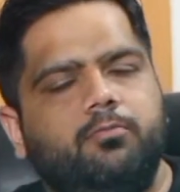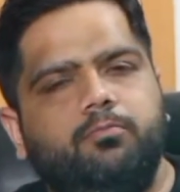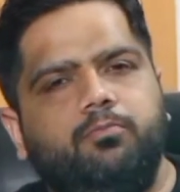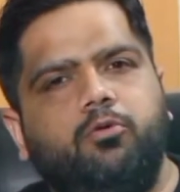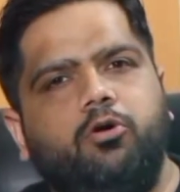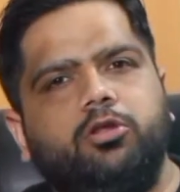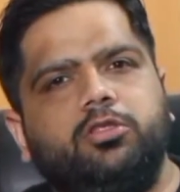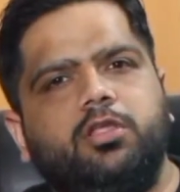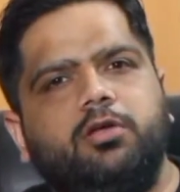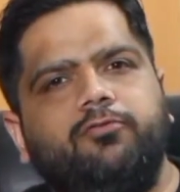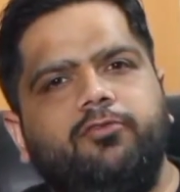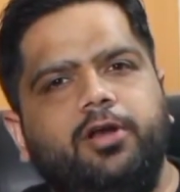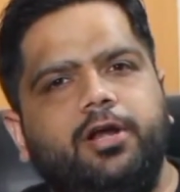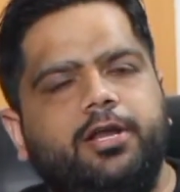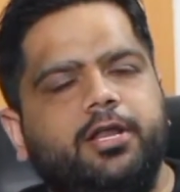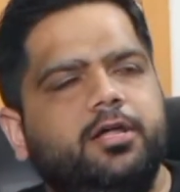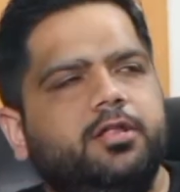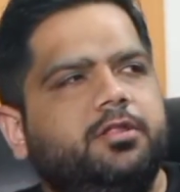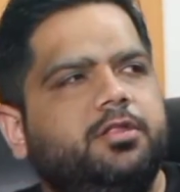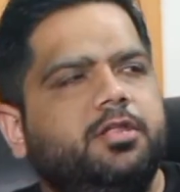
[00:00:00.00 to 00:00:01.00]
Both the
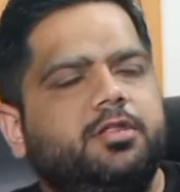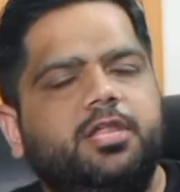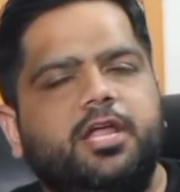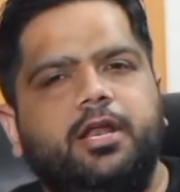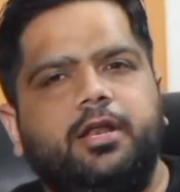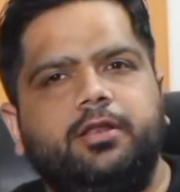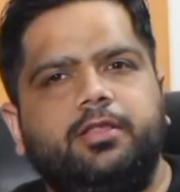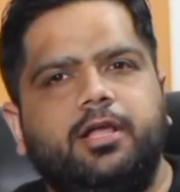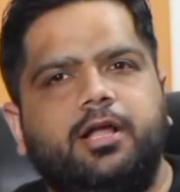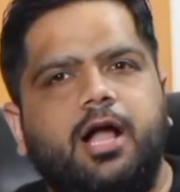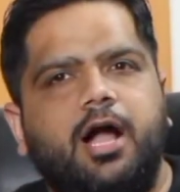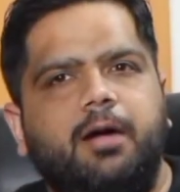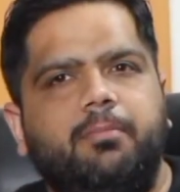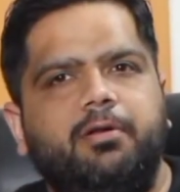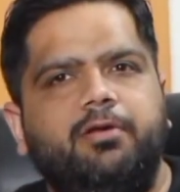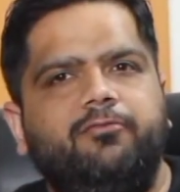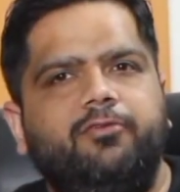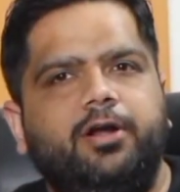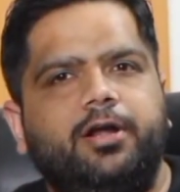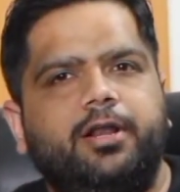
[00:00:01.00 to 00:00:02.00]
filters, the
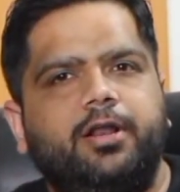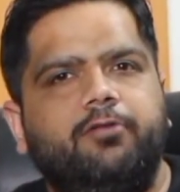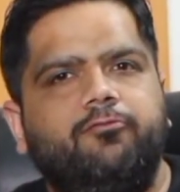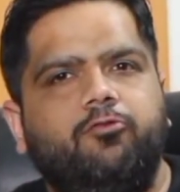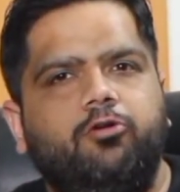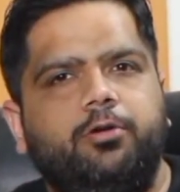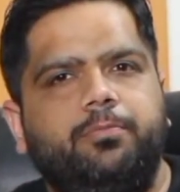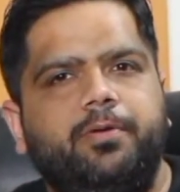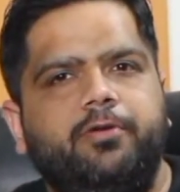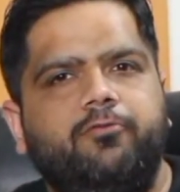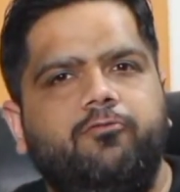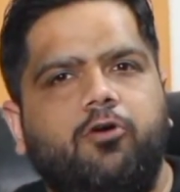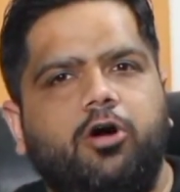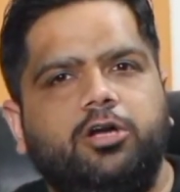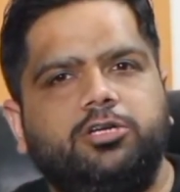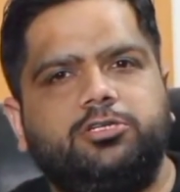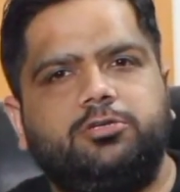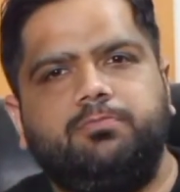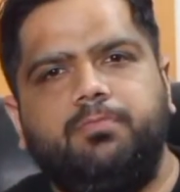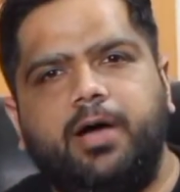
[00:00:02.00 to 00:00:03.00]
carbon filter would be
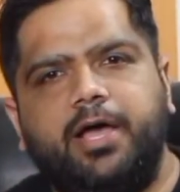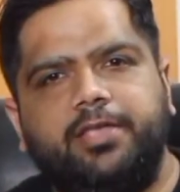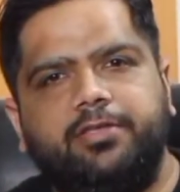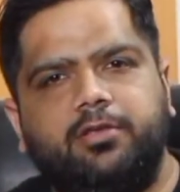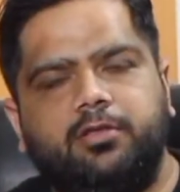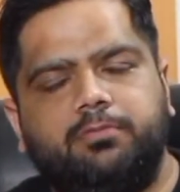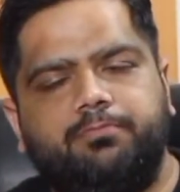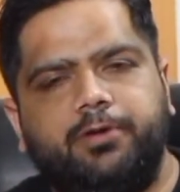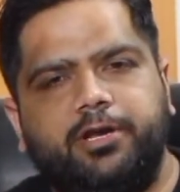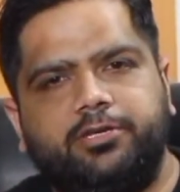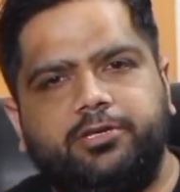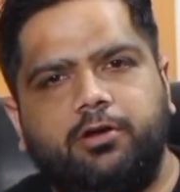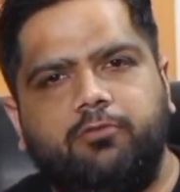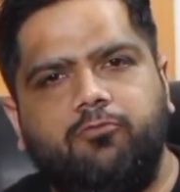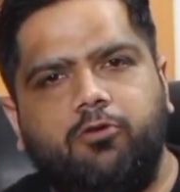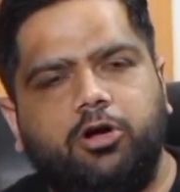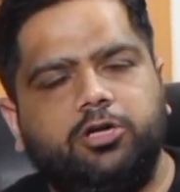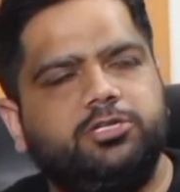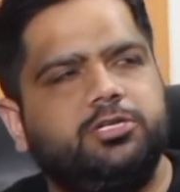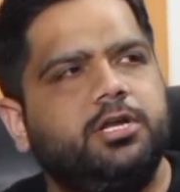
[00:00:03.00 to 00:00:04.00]
washed by just pressure
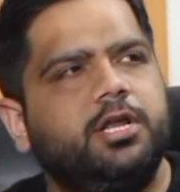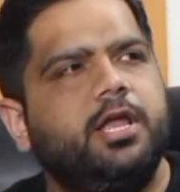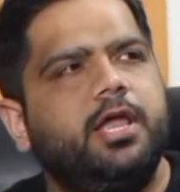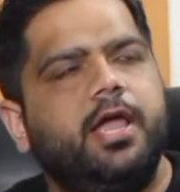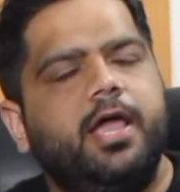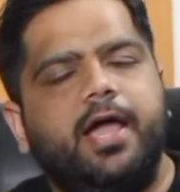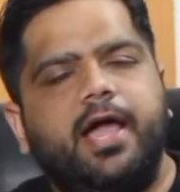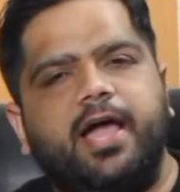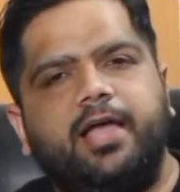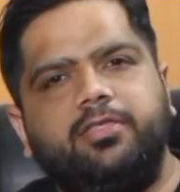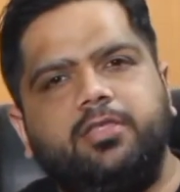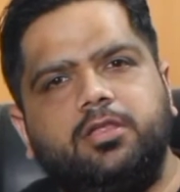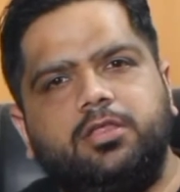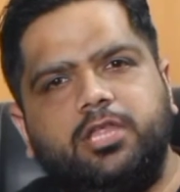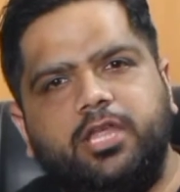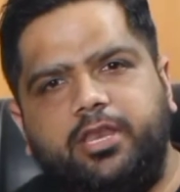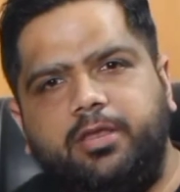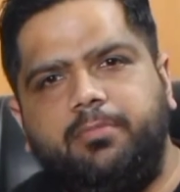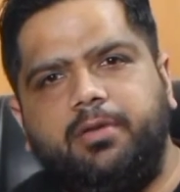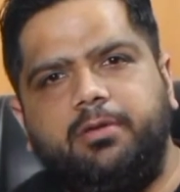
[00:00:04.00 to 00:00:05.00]
wash, and the
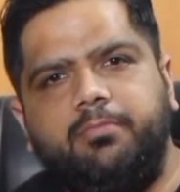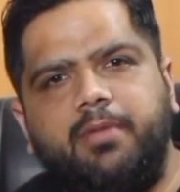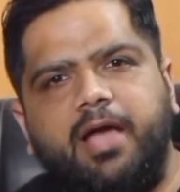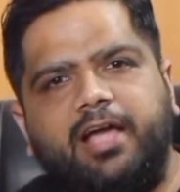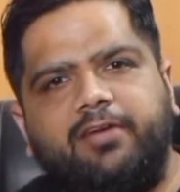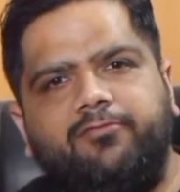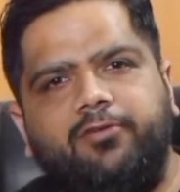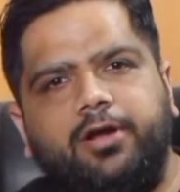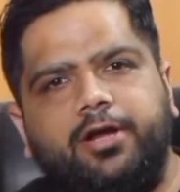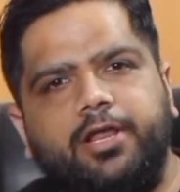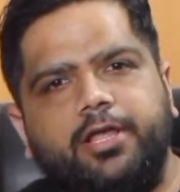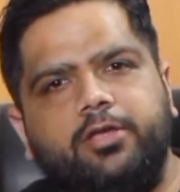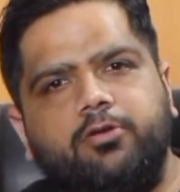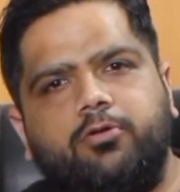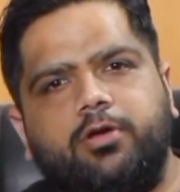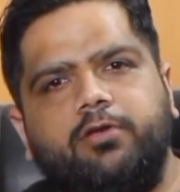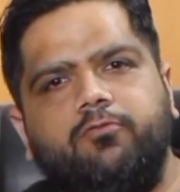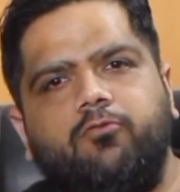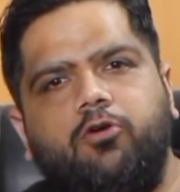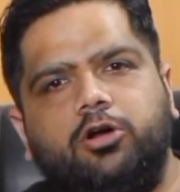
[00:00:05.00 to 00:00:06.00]
sediment bag filter you
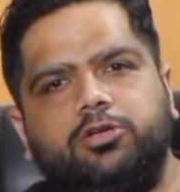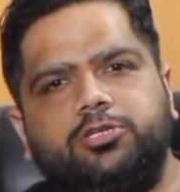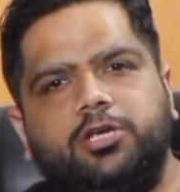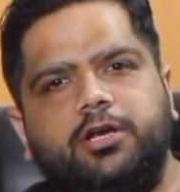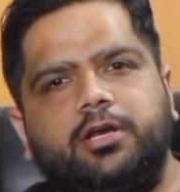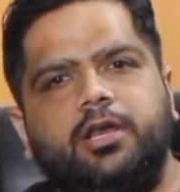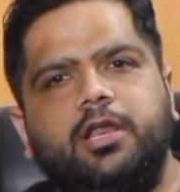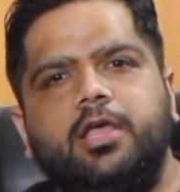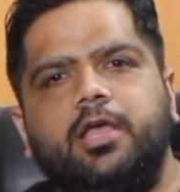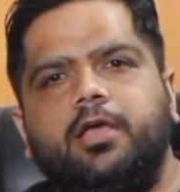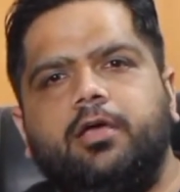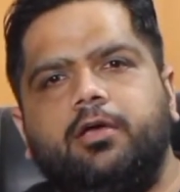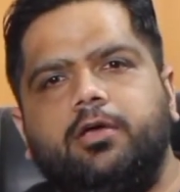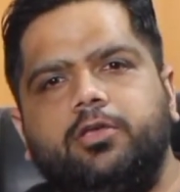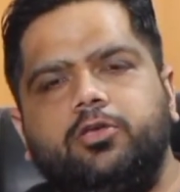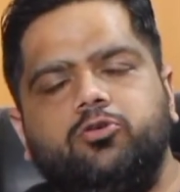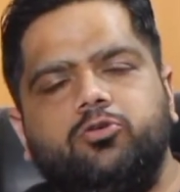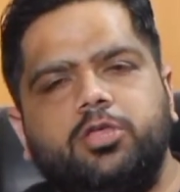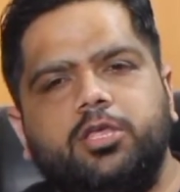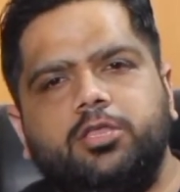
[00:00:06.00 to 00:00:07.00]
can wash it
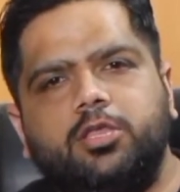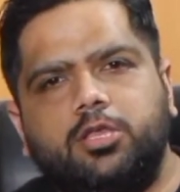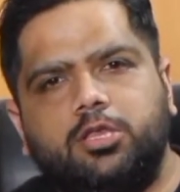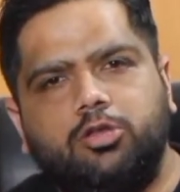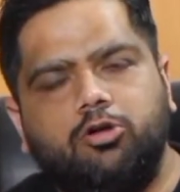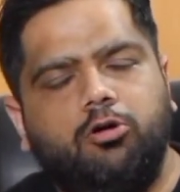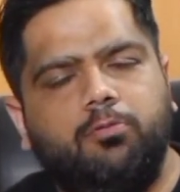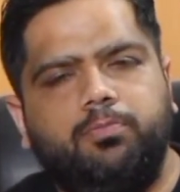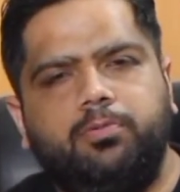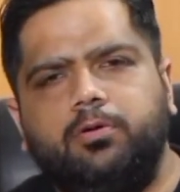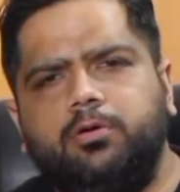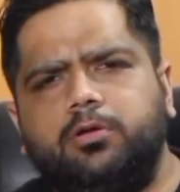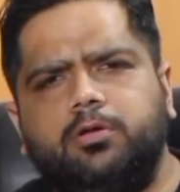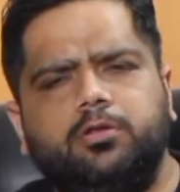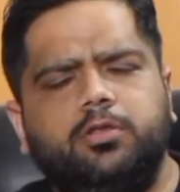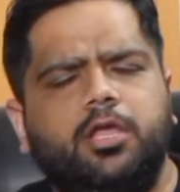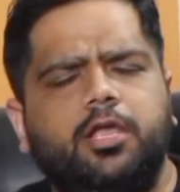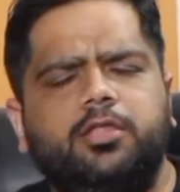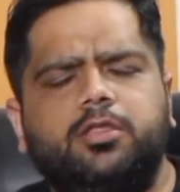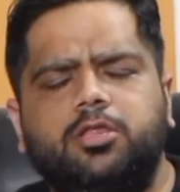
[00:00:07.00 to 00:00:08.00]
using the soap.
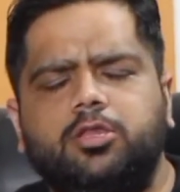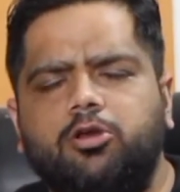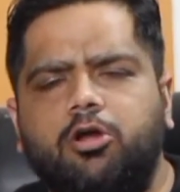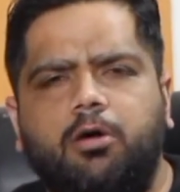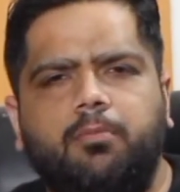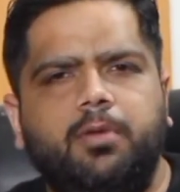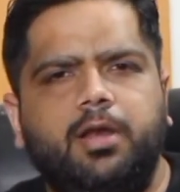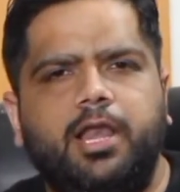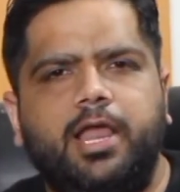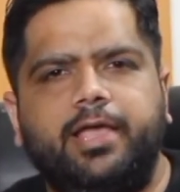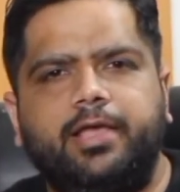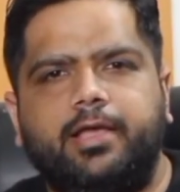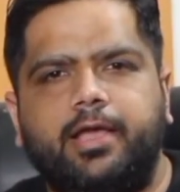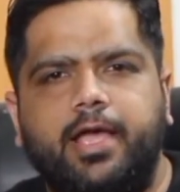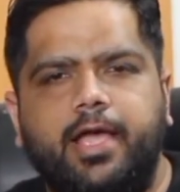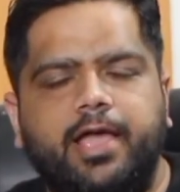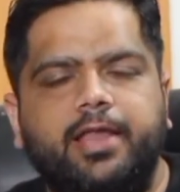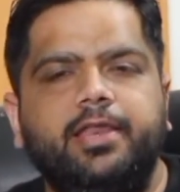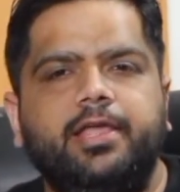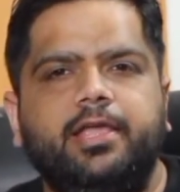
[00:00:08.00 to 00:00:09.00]
It's normal like
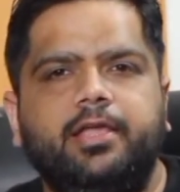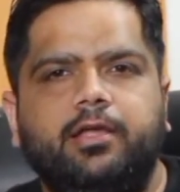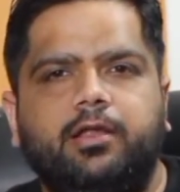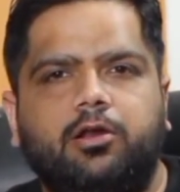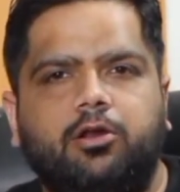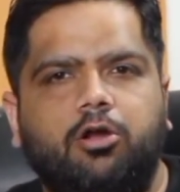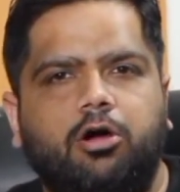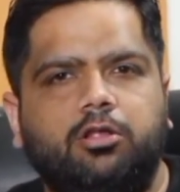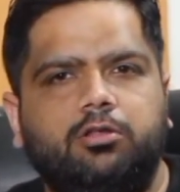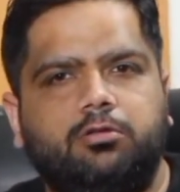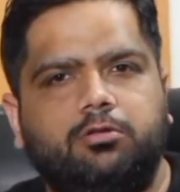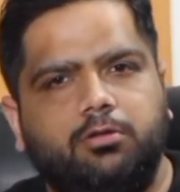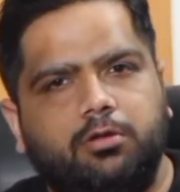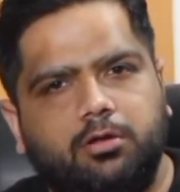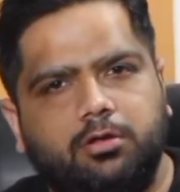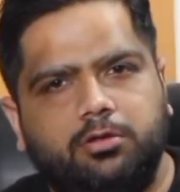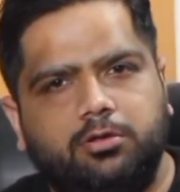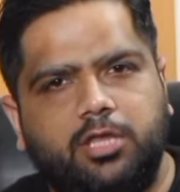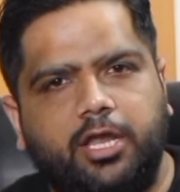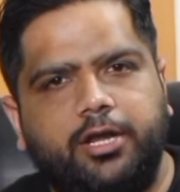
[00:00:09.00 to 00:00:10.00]
any cloth
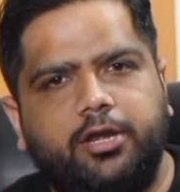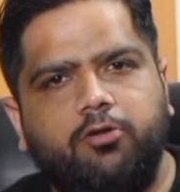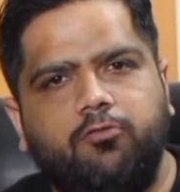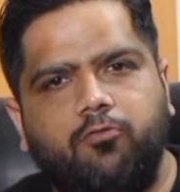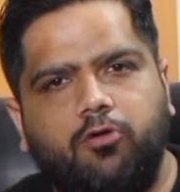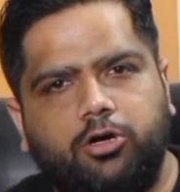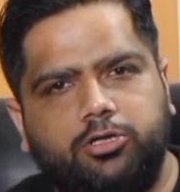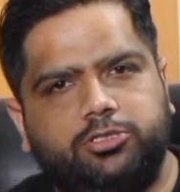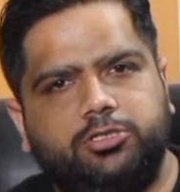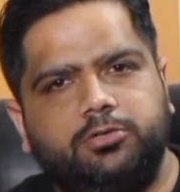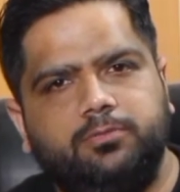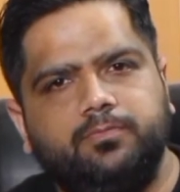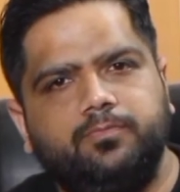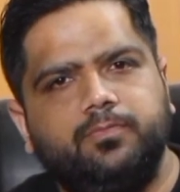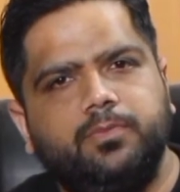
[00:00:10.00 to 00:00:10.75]
that you wash.